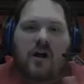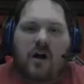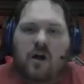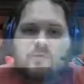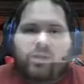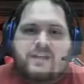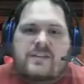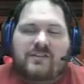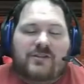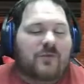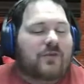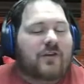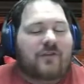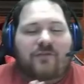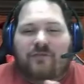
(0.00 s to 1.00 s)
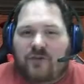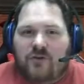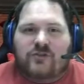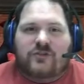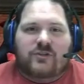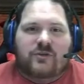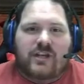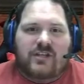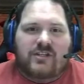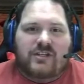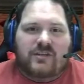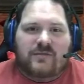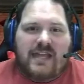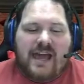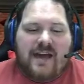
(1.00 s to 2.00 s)
Alright, so the first location that
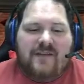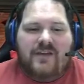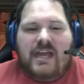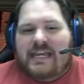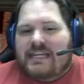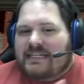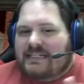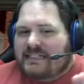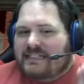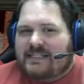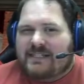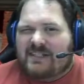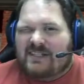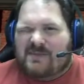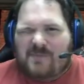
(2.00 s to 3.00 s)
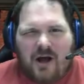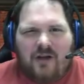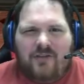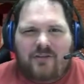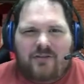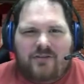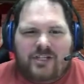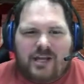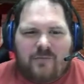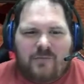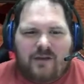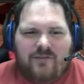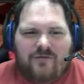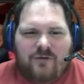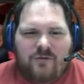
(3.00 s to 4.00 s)
we have is this small little Shamway
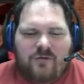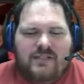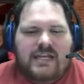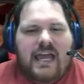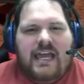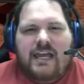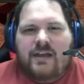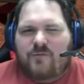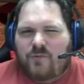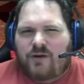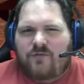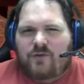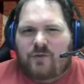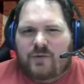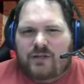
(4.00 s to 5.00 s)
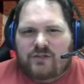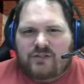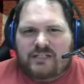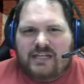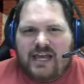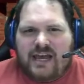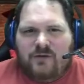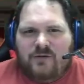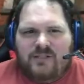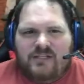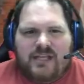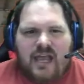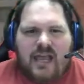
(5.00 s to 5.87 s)
Foods in one of the winter towns.